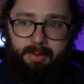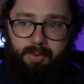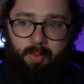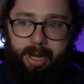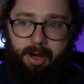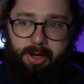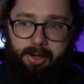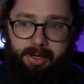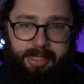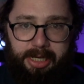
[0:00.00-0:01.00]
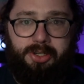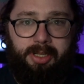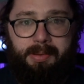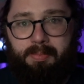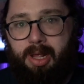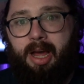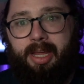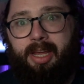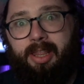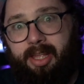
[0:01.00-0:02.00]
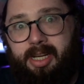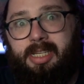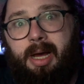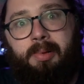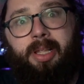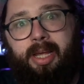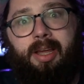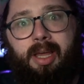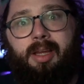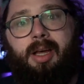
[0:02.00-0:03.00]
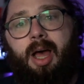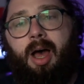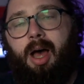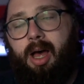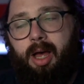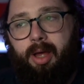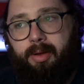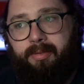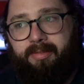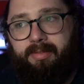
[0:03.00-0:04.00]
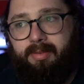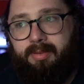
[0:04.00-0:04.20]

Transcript: where you're essentially blocking the doubling of